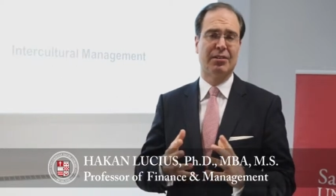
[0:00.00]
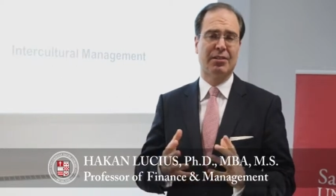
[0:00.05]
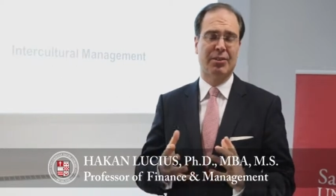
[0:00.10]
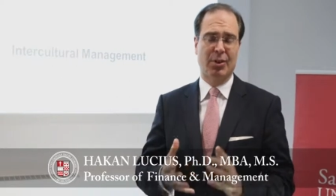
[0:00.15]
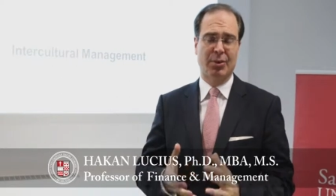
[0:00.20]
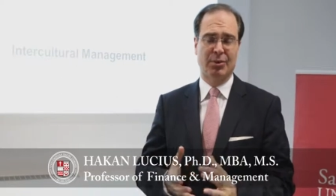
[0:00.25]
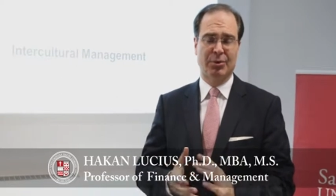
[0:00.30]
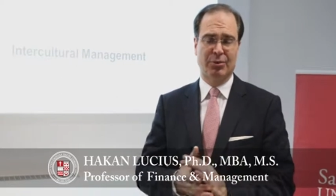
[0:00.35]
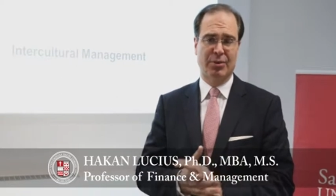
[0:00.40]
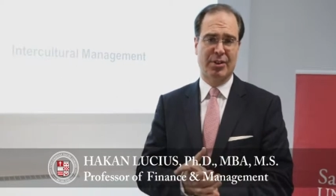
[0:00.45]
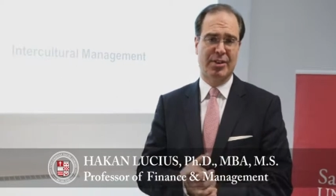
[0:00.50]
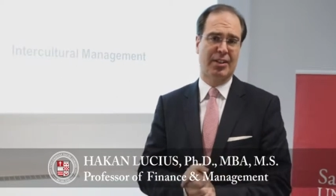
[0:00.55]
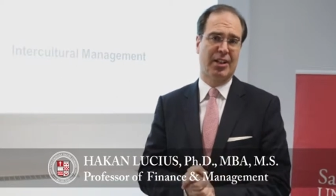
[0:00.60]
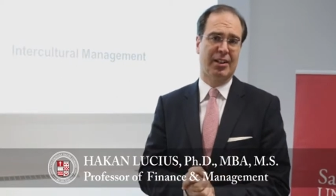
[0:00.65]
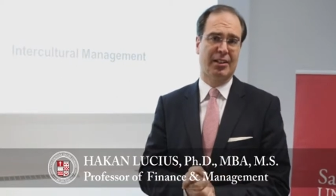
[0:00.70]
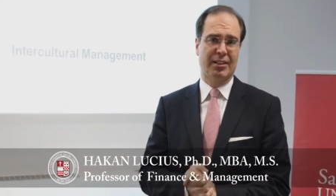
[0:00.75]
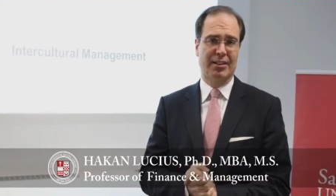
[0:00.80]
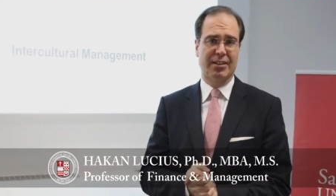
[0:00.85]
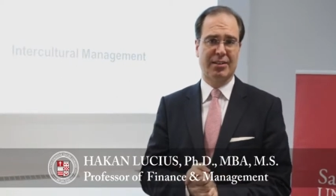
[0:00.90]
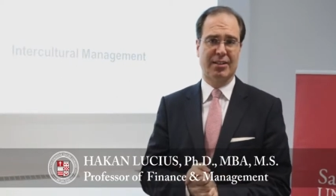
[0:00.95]
don't
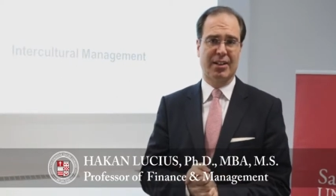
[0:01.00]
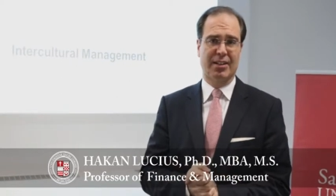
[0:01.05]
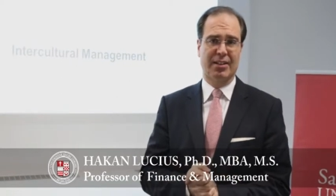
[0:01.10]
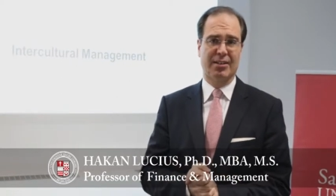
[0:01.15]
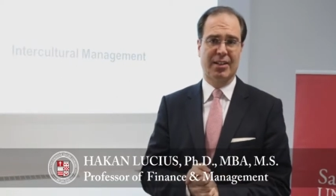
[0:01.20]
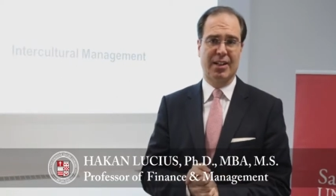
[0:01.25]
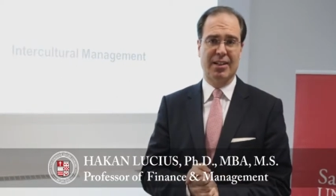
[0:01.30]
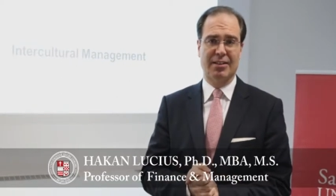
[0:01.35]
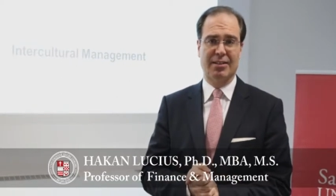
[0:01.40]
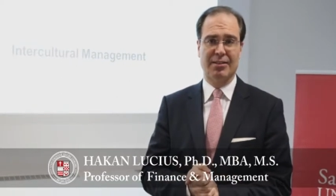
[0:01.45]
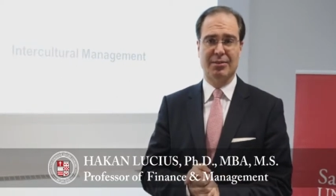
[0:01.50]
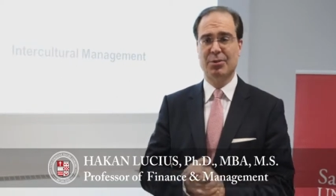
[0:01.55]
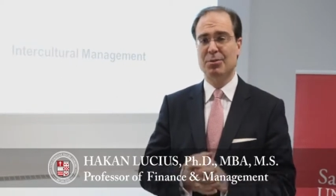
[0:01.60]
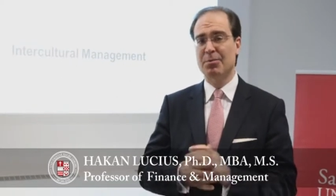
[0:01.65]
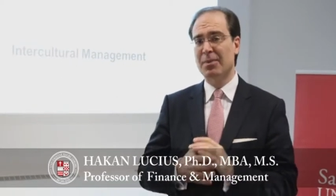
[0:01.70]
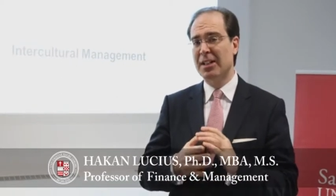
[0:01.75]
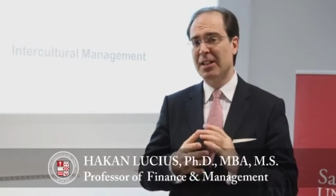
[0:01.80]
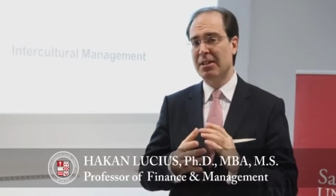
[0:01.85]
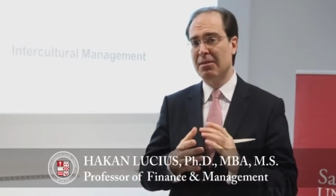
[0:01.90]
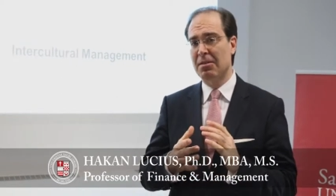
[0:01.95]
result in success,
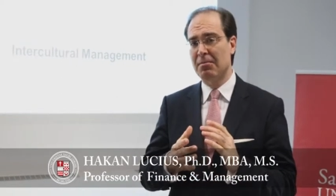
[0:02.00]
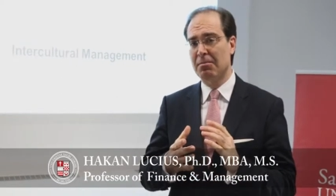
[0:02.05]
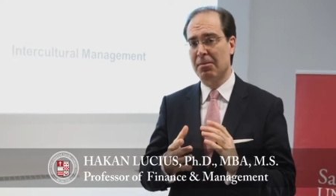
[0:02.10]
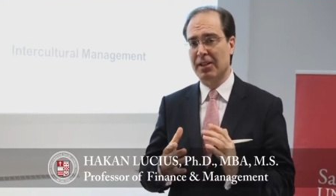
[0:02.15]
too many